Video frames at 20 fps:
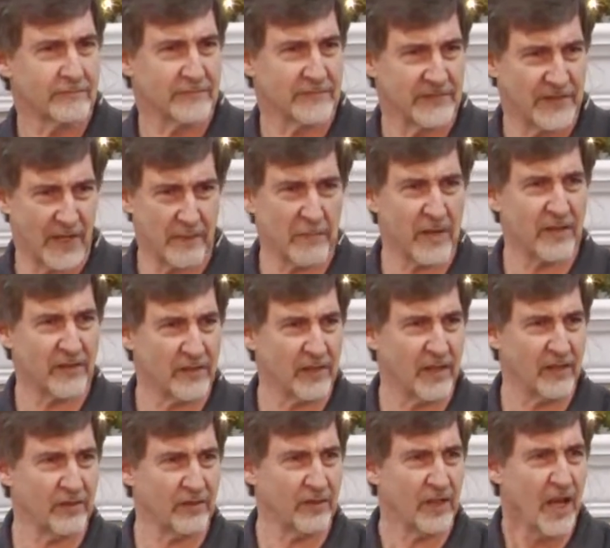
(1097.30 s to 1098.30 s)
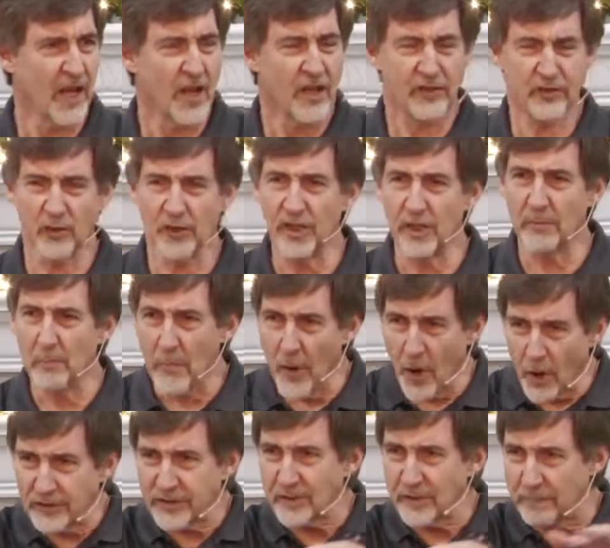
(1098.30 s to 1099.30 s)
Does that make sense? So you're
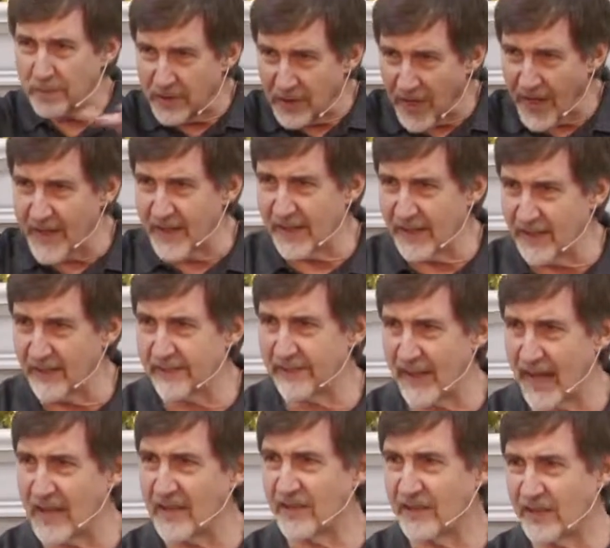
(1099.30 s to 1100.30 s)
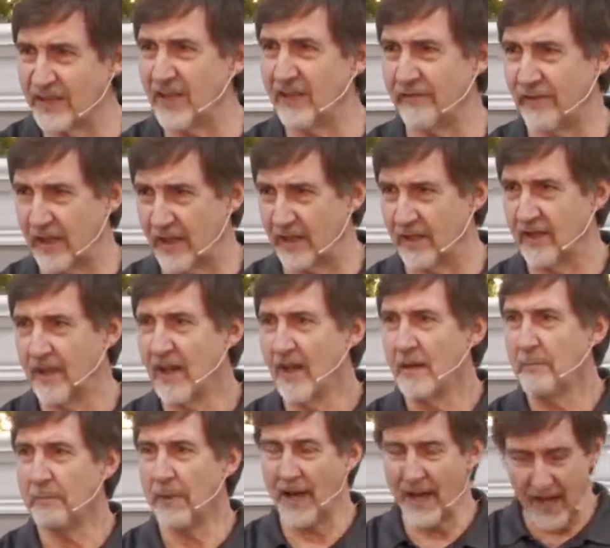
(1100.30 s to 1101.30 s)
multiplying thanksgiving
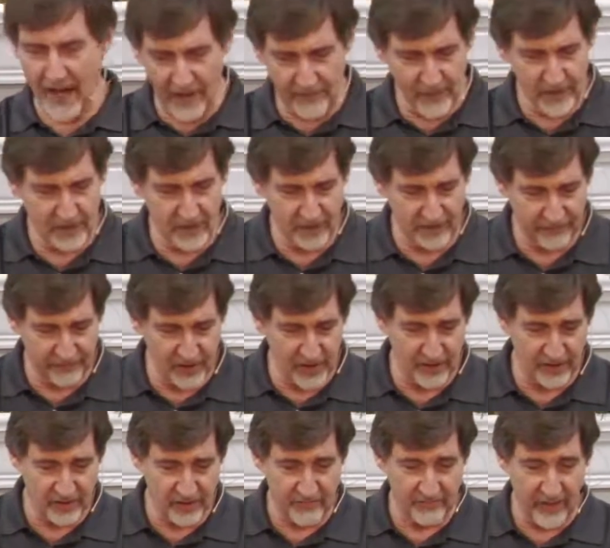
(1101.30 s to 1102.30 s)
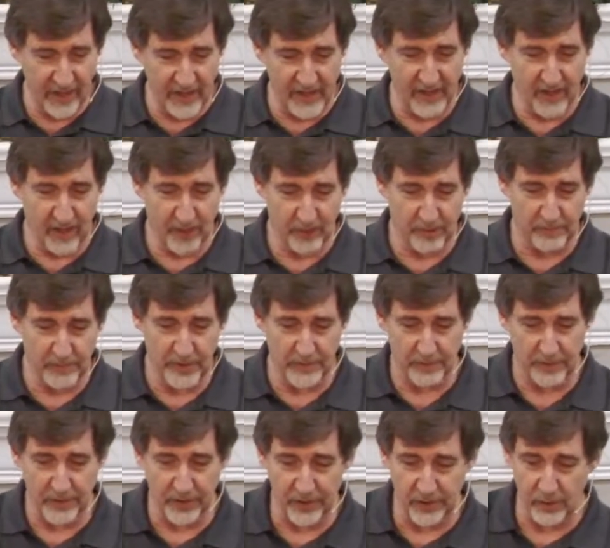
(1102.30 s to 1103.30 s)
by having this feast and inviting other
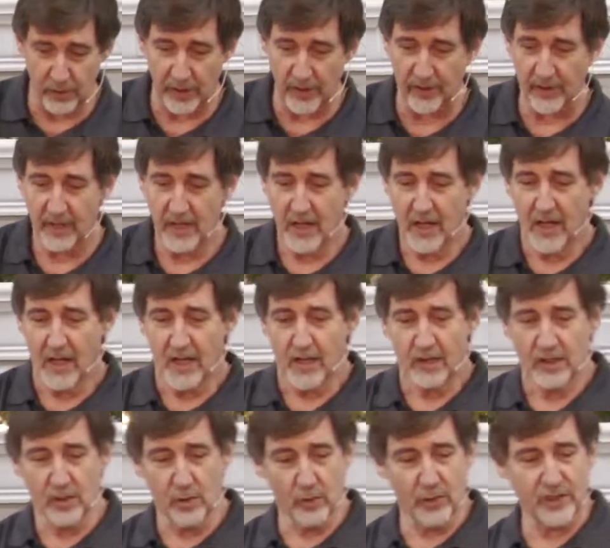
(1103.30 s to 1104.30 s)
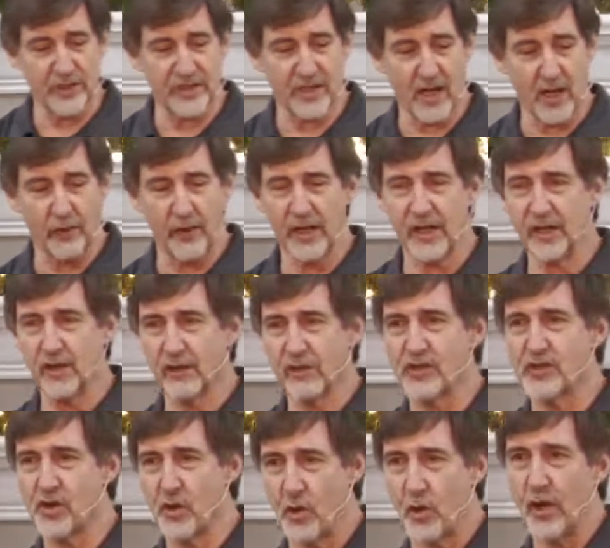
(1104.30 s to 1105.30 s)
people to do it. You are sharing your
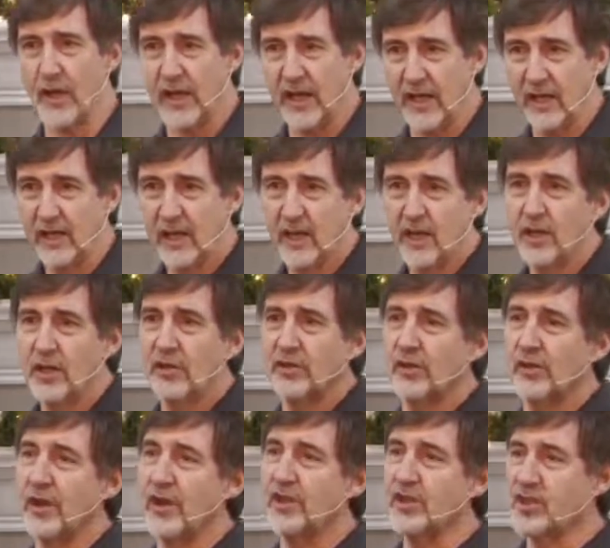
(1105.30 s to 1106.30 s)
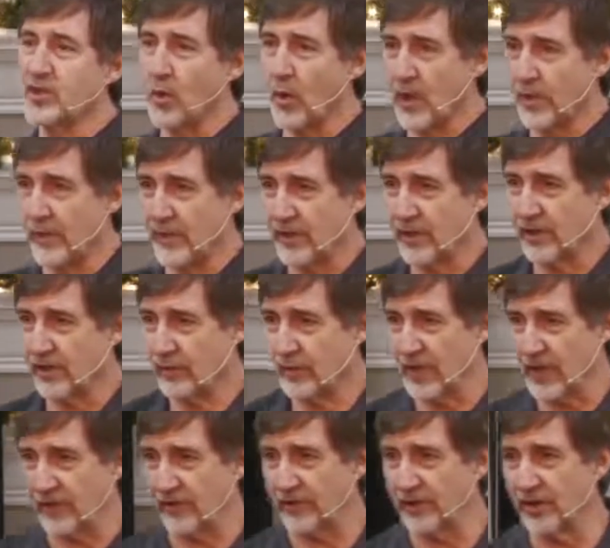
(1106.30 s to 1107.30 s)
joy so that joy would
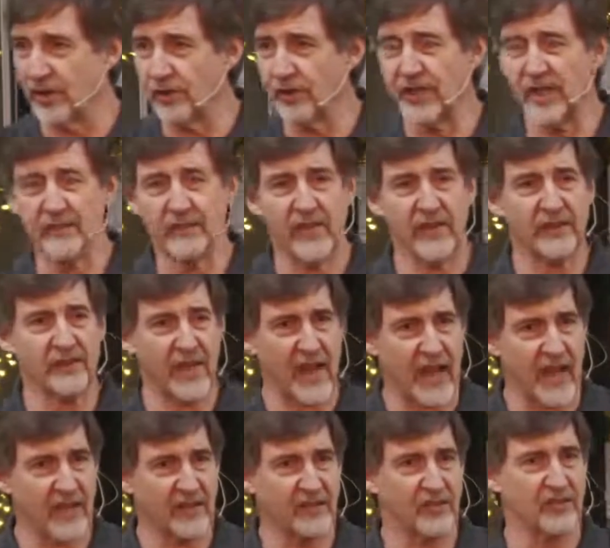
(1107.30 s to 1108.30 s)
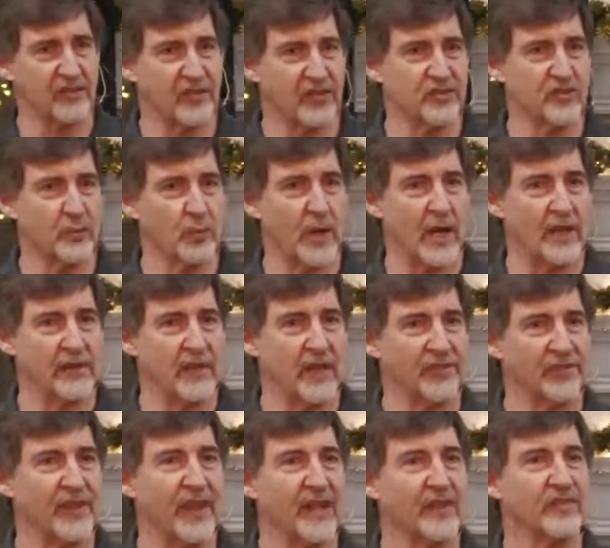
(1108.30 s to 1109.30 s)
increase. You're giving thanks in such a way
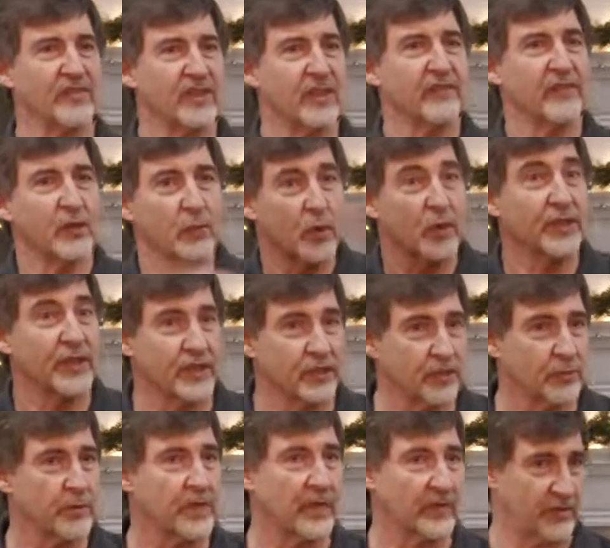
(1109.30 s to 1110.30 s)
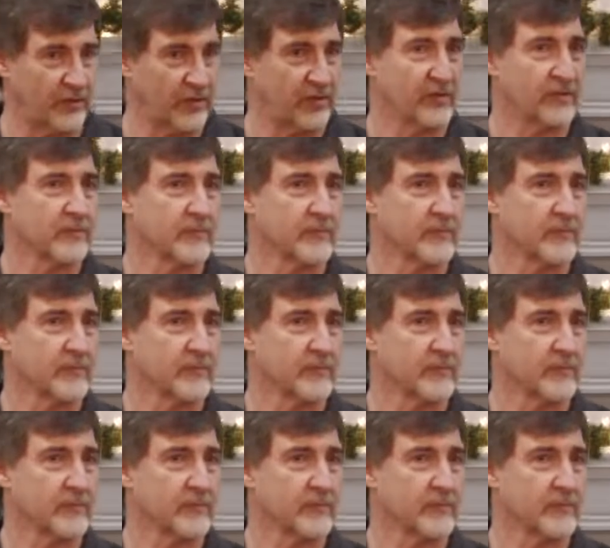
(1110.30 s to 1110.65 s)
that thanksgiving will increase,